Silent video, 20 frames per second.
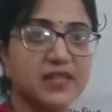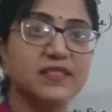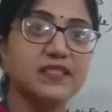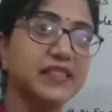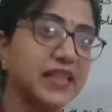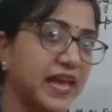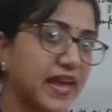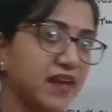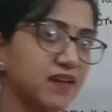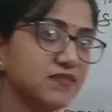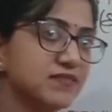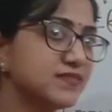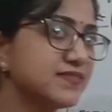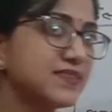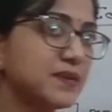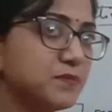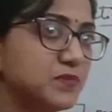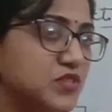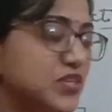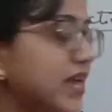They,
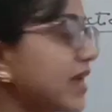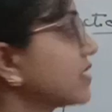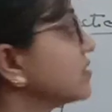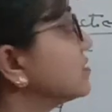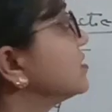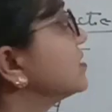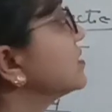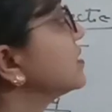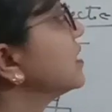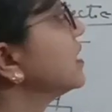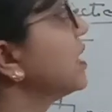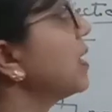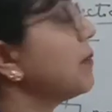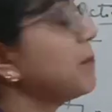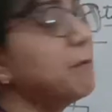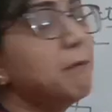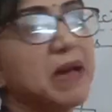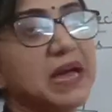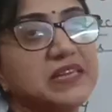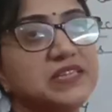subject.
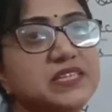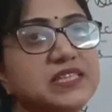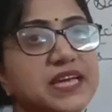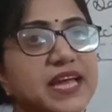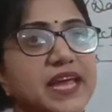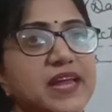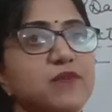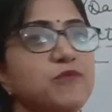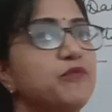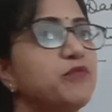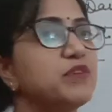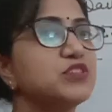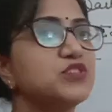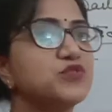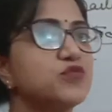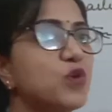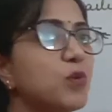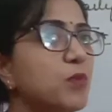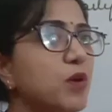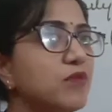Maintain, first
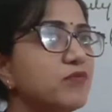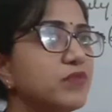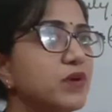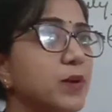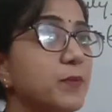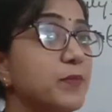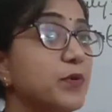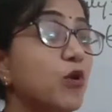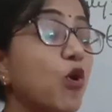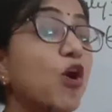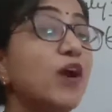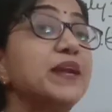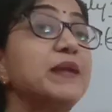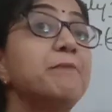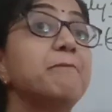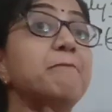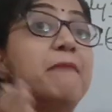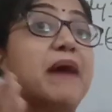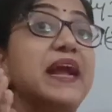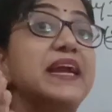form of verb, not
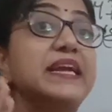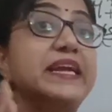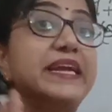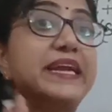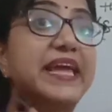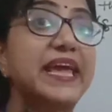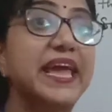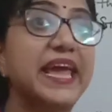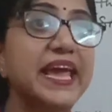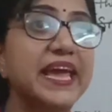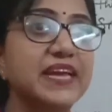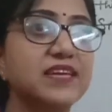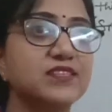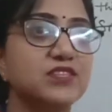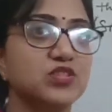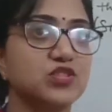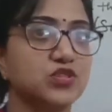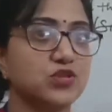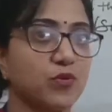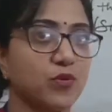
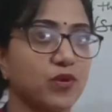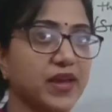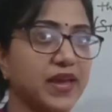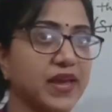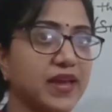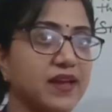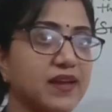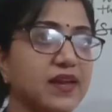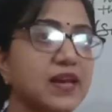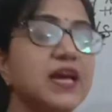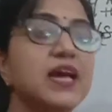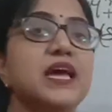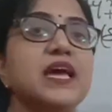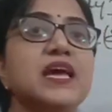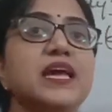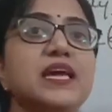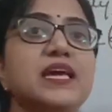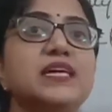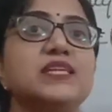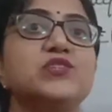maintains, okay.
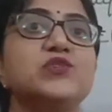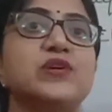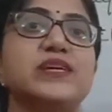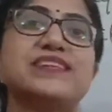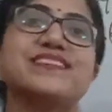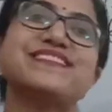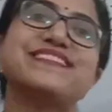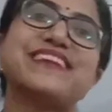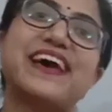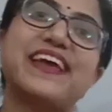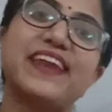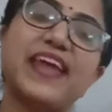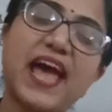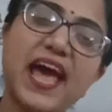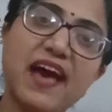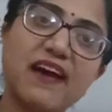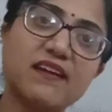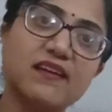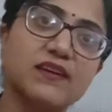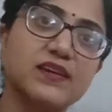It is an
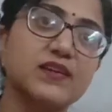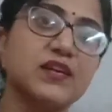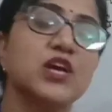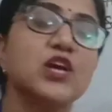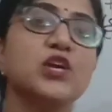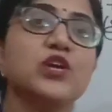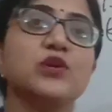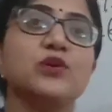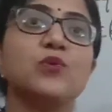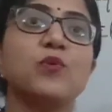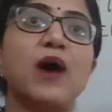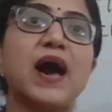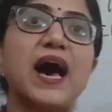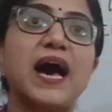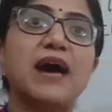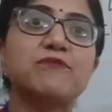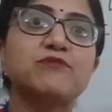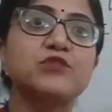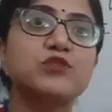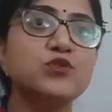error. You
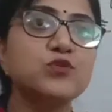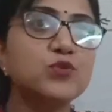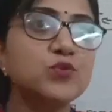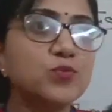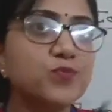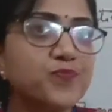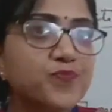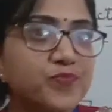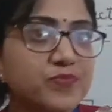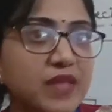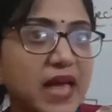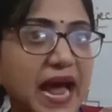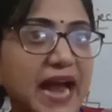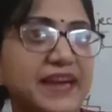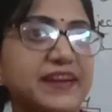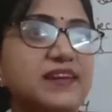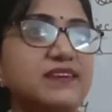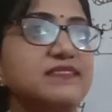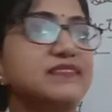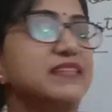have to
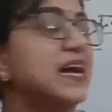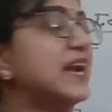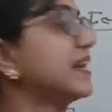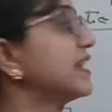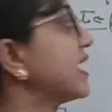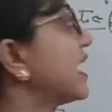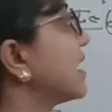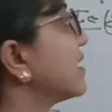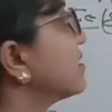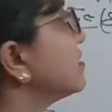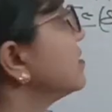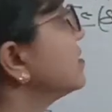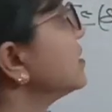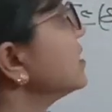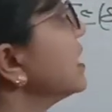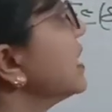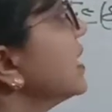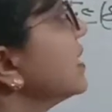edit that error.